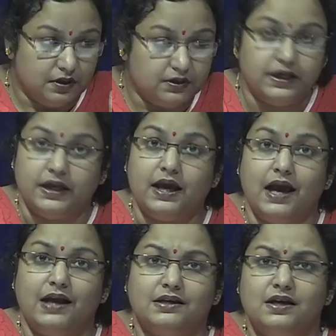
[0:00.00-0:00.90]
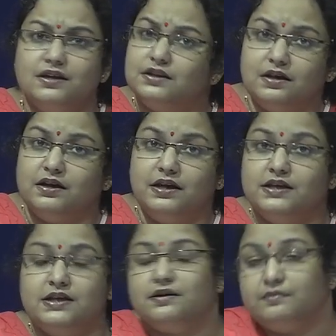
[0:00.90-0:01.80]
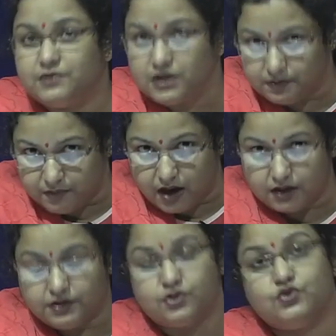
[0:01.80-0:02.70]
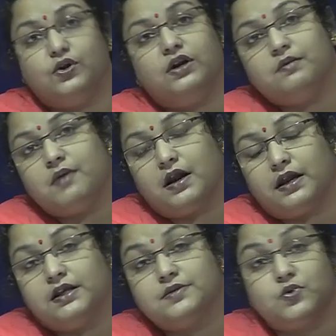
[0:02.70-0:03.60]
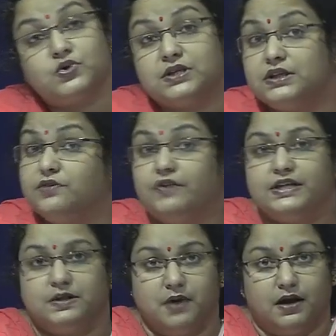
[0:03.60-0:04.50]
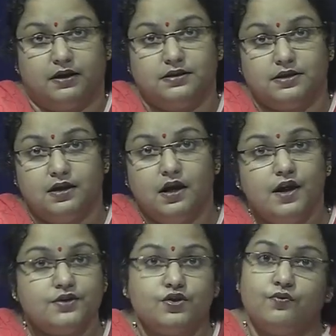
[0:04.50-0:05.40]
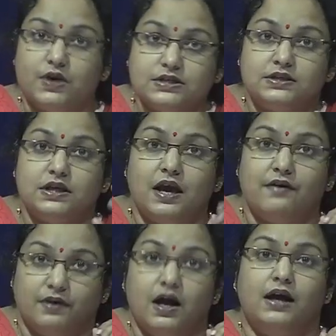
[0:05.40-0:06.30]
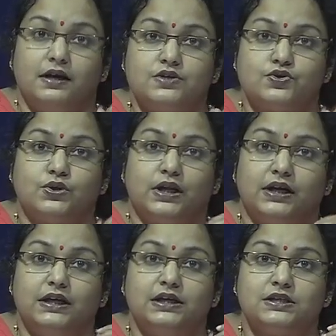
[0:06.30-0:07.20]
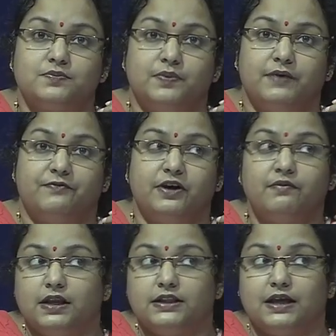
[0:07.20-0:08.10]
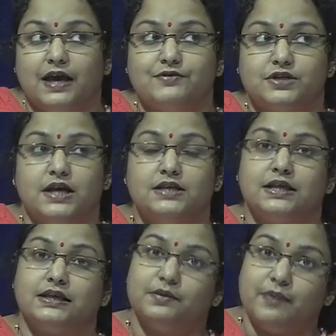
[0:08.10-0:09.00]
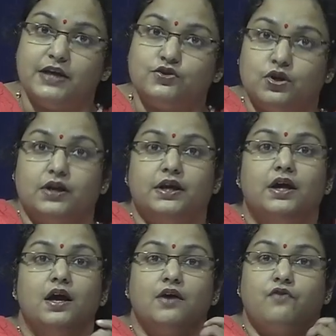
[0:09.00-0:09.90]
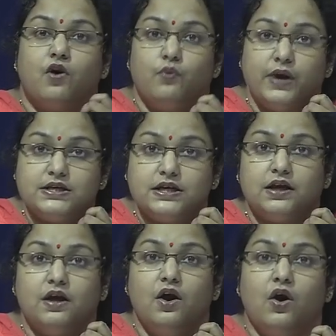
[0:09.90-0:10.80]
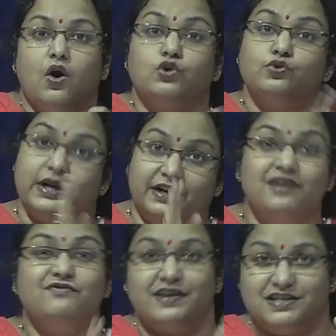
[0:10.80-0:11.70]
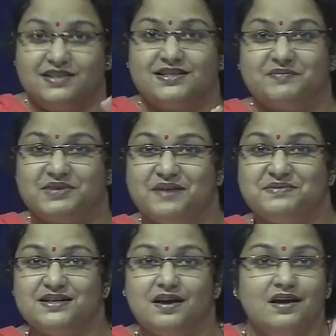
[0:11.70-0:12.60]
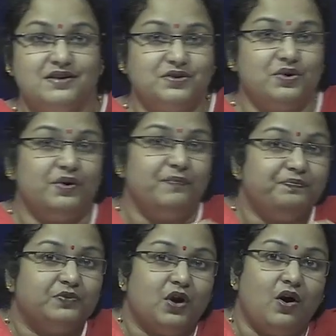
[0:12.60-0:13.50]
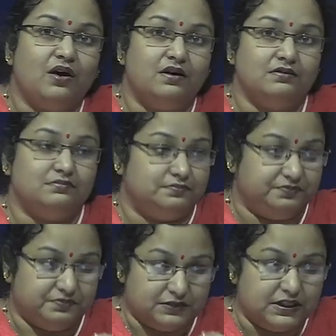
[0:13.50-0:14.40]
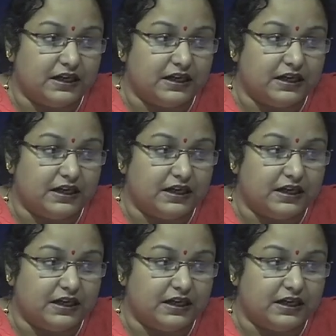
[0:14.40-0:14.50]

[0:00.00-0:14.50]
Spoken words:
thing, and Indian jewelry market is mostly the wedding market. So, once they have understood that Indians preferably the lifestyle is like they buy jewelry for wedding or to attend wedding sometimes. So, or that